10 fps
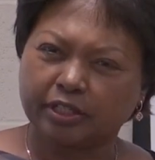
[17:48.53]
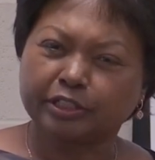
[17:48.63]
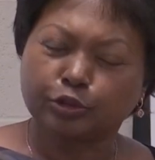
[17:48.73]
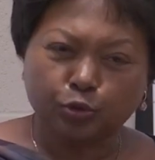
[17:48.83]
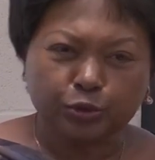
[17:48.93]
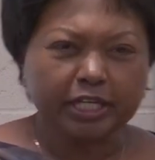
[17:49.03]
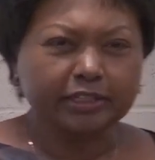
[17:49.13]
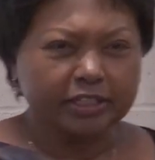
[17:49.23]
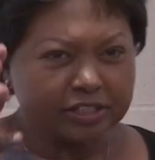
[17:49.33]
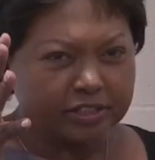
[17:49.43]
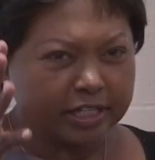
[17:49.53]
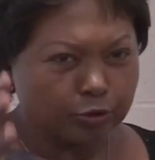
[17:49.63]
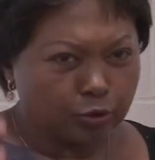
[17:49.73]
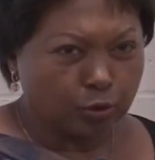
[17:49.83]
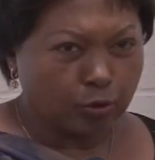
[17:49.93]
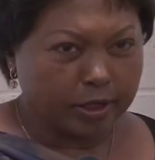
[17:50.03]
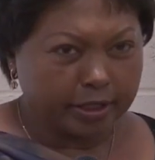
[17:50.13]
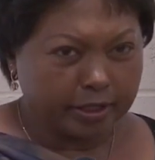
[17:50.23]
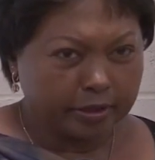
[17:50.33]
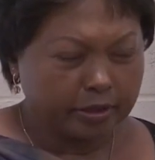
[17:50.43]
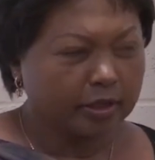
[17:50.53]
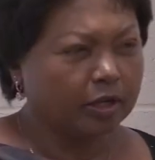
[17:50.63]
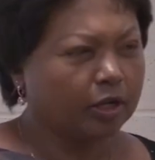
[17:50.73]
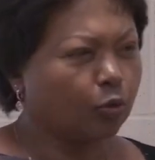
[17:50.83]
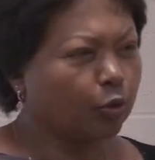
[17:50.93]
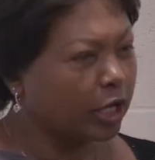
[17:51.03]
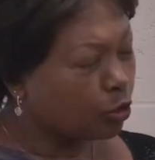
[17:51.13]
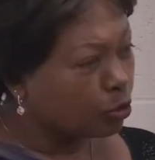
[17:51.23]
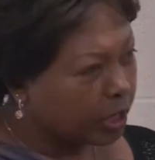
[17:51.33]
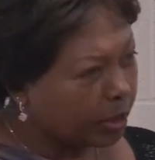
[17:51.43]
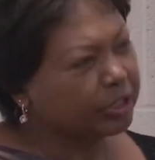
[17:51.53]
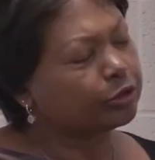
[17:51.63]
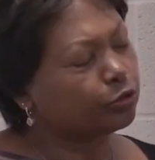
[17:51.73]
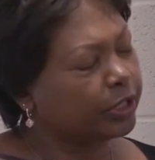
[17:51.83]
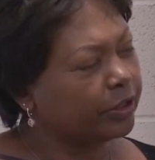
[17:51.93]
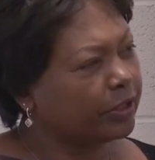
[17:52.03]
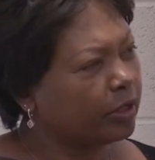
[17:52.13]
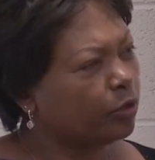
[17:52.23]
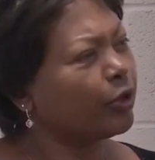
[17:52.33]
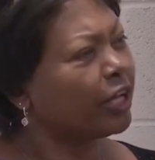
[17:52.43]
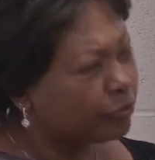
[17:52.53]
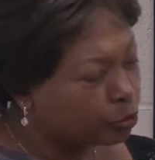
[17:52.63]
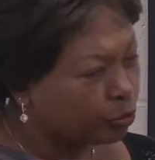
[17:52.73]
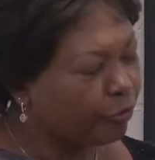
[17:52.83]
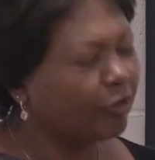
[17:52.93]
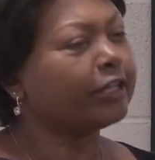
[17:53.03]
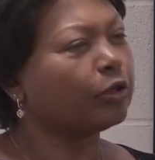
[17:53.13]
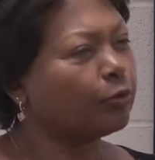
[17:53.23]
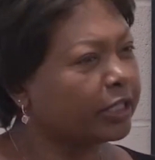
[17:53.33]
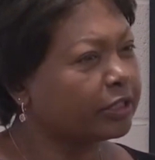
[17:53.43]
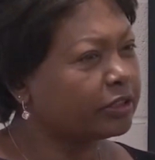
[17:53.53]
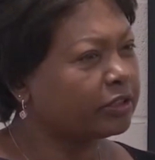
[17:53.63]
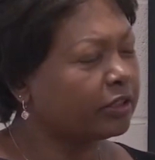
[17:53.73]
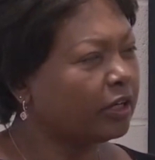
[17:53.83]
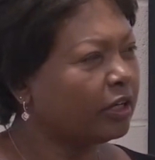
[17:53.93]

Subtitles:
Is to say this is the new Rwanda, we are all coming together, we have to find ways